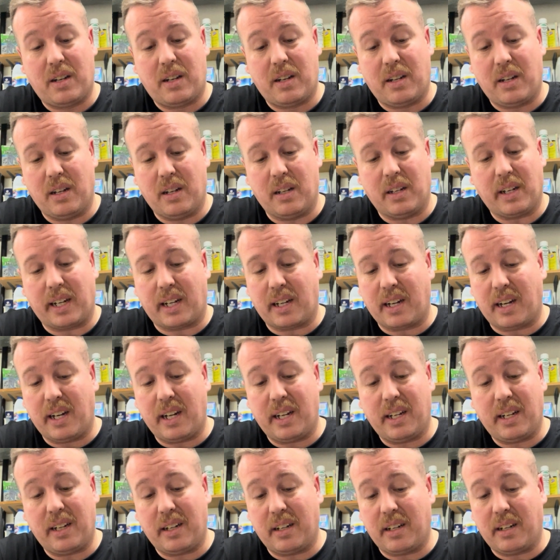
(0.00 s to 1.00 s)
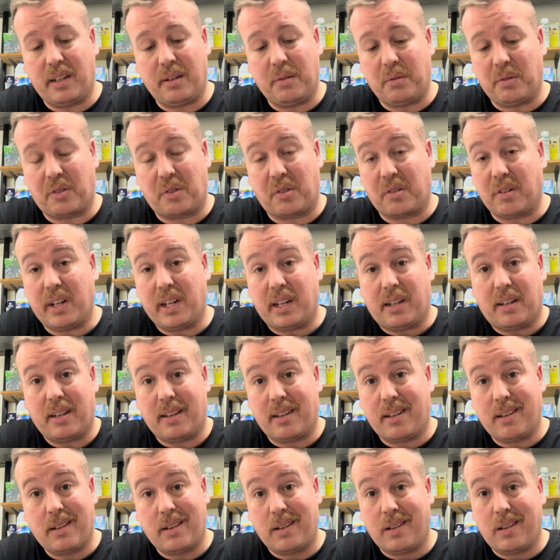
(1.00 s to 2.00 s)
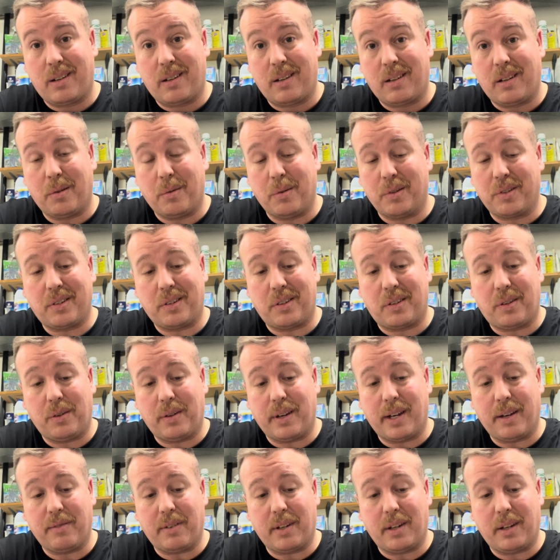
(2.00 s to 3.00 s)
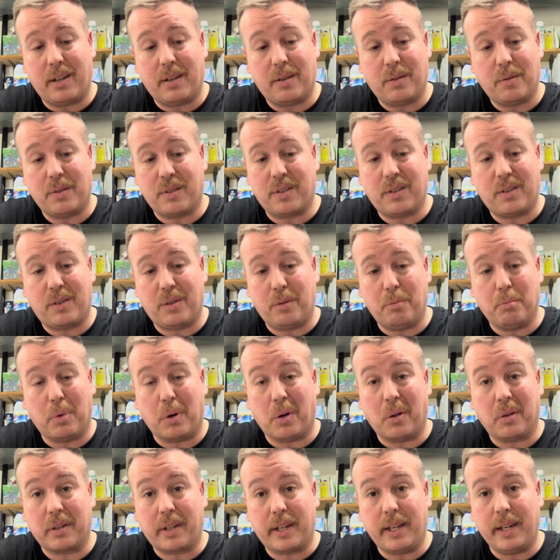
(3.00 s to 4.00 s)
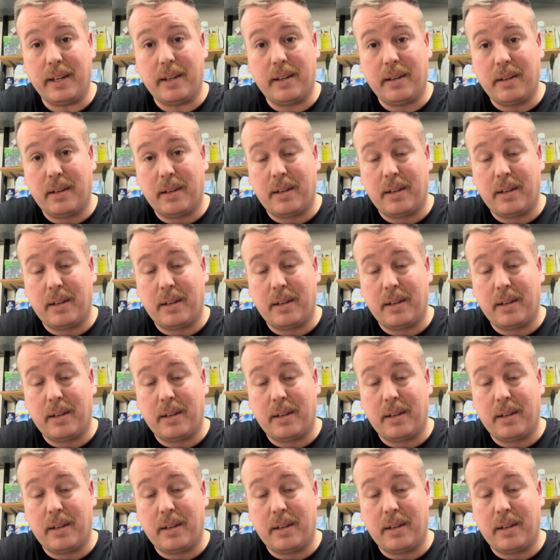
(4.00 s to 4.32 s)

Yeah, like, it was great. It wasn't too heavy. It wasn't too bulky.